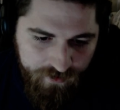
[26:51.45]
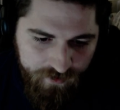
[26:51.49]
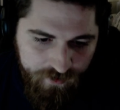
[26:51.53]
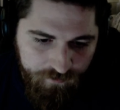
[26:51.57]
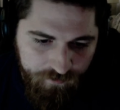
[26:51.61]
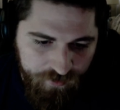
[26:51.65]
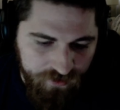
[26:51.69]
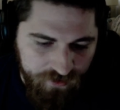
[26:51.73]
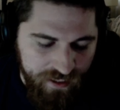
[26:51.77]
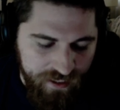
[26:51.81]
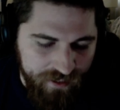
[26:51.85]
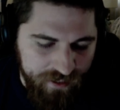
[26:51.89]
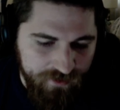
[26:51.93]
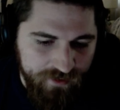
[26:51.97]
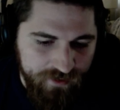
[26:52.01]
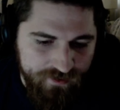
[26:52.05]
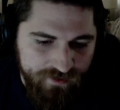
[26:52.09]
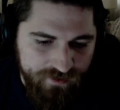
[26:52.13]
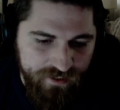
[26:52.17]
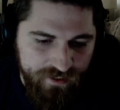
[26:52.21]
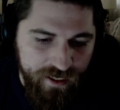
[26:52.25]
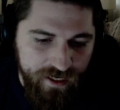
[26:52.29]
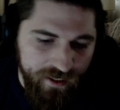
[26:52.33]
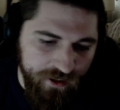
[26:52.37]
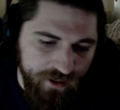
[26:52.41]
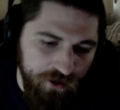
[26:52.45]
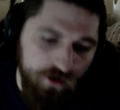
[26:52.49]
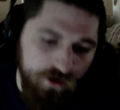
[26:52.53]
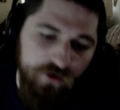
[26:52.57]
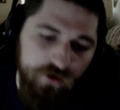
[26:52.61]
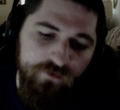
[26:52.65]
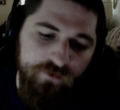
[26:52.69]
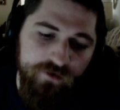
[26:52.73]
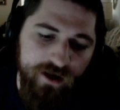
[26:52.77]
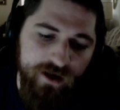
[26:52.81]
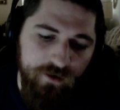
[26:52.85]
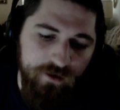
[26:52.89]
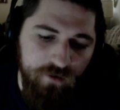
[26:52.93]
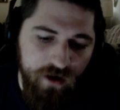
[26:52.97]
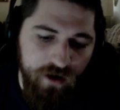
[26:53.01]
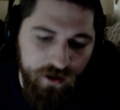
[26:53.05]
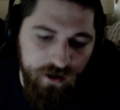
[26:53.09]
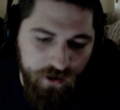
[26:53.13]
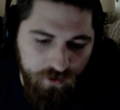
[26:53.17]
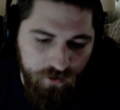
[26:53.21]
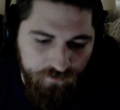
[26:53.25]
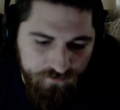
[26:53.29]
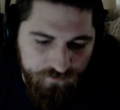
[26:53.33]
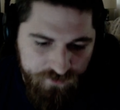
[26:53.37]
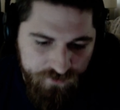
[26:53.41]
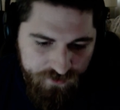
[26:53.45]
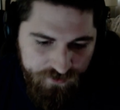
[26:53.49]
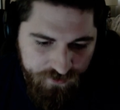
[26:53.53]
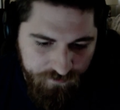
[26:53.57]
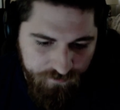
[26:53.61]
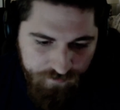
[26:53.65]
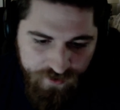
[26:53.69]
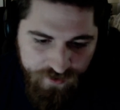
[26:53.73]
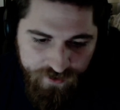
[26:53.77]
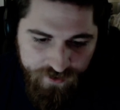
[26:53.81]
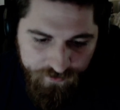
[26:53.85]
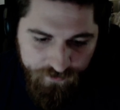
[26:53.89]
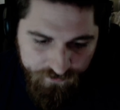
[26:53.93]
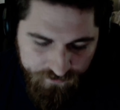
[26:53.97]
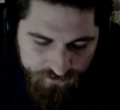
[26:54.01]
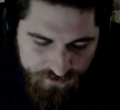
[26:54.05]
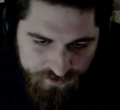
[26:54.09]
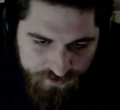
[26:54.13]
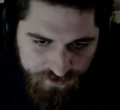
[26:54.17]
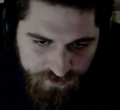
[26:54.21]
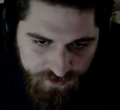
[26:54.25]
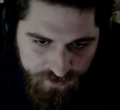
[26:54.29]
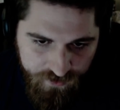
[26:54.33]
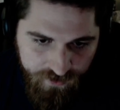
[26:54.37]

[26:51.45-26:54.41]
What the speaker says: But like, let's say I go over and I walk over to the beetles